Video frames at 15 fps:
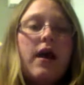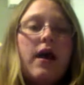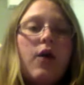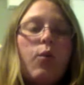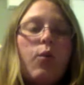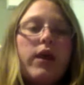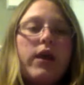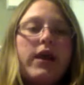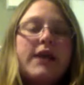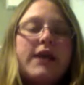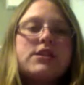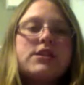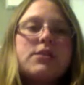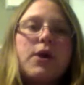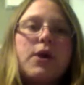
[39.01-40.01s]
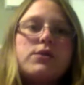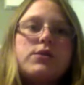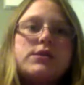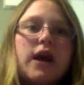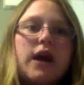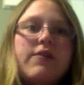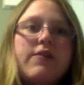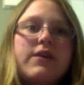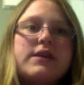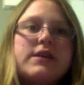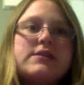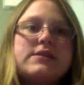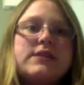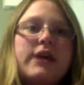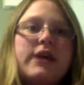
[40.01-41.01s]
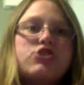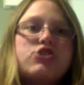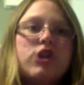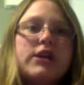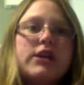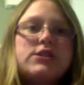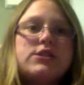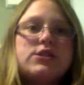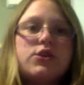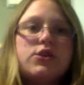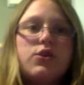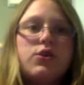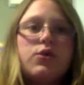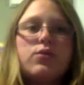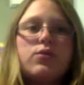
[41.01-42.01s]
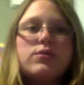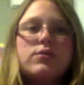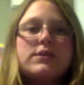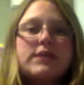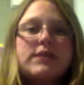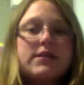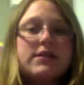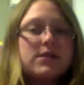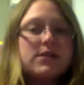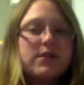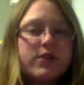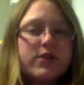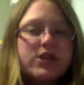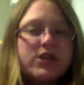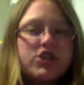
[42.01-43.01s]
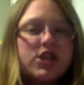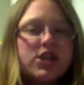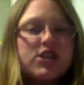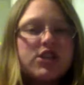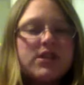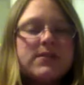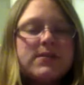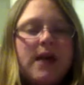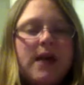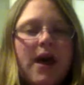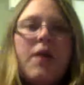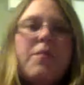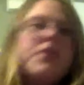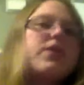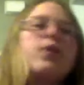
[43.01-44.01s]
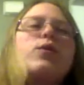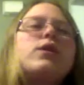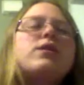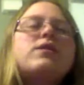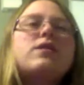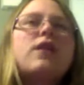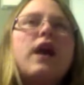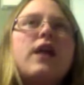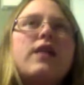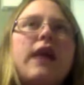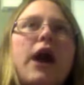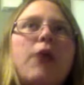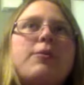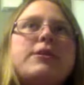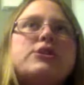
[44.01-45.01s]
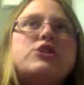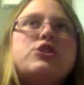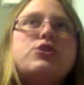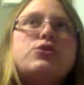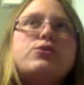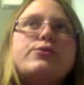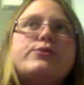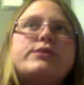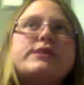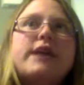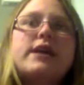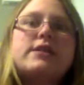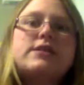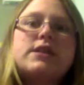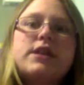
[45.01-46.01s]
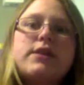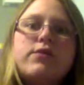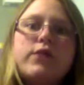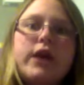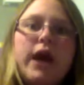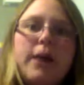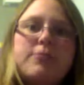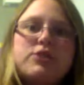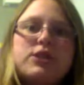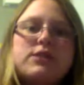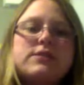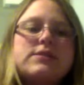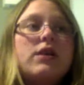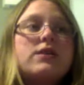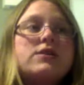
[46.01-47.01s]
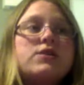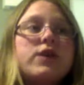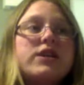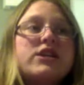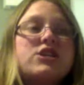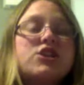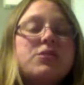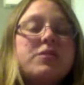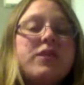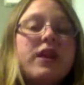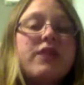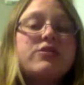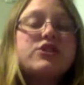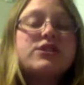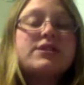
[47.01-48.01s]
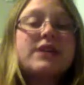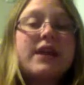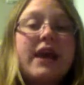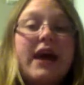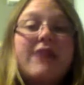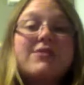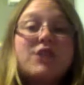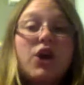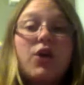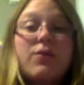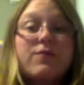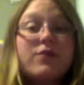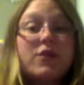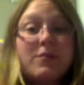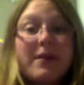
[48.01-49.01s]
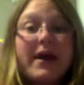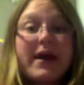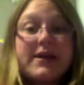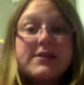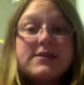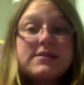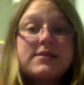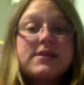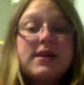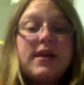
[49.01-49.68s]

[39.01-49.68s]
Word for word: When it got to the post office, I tried to set delivery instructions, but they wouldn't allow me to set delivery options. So I determined that I was just going to have to hope for the best.